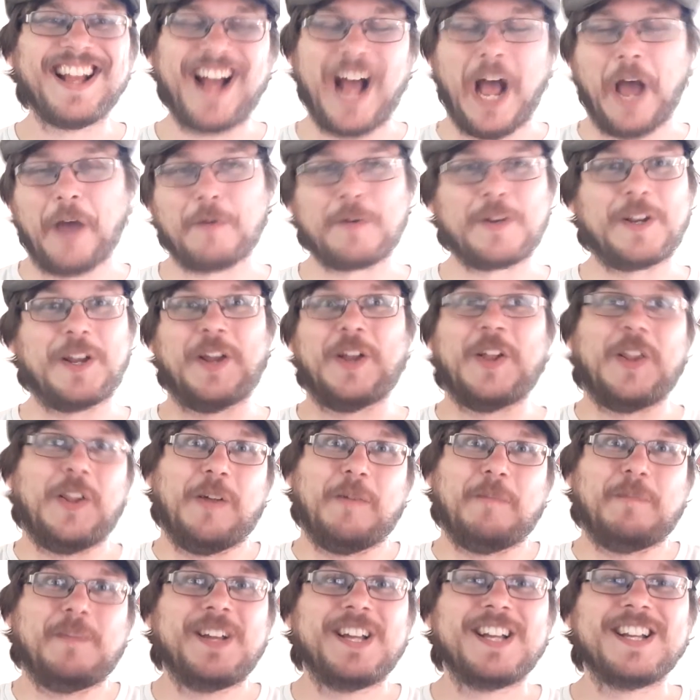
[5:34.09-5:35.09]
I would kill
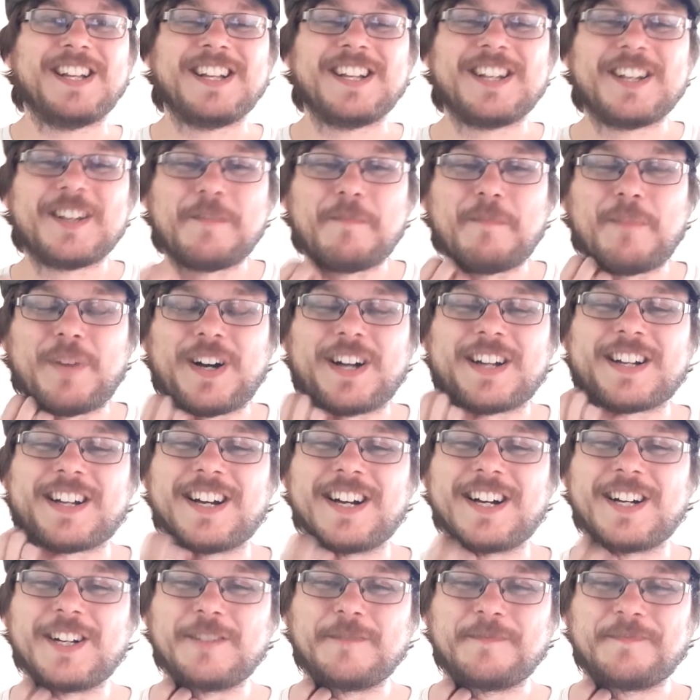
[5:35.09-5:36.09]
them.
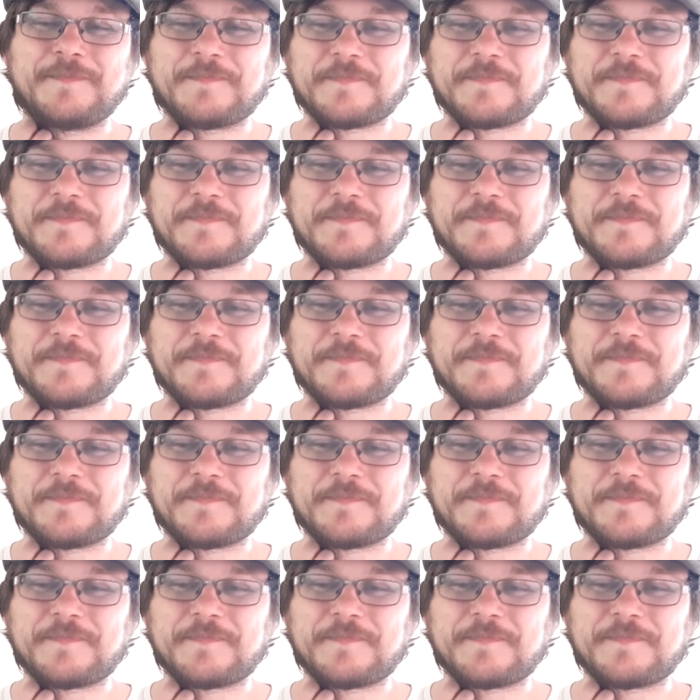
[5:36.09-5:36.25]
But